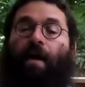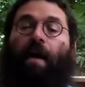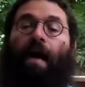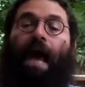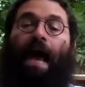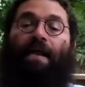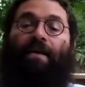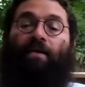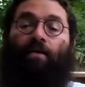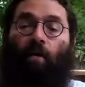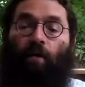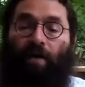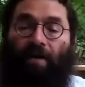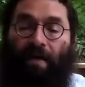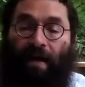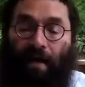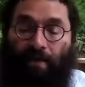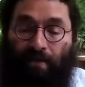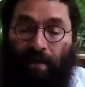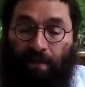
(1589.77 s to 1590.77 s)
And the Torah
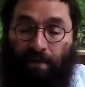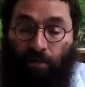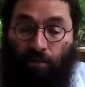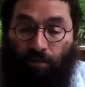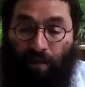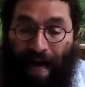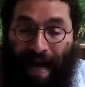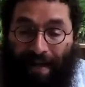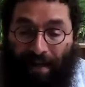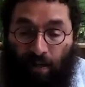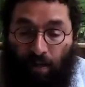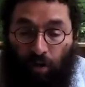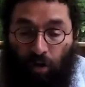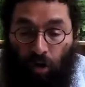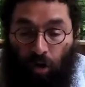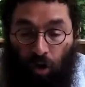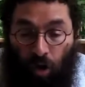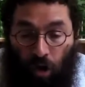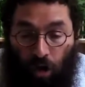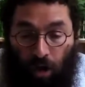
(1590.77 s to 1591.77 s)
tells us, do not
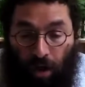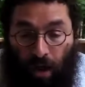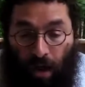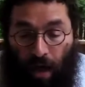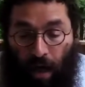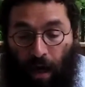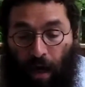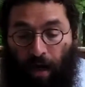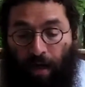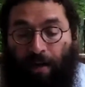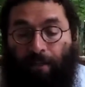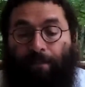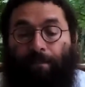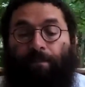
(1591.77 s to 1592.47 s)
cook a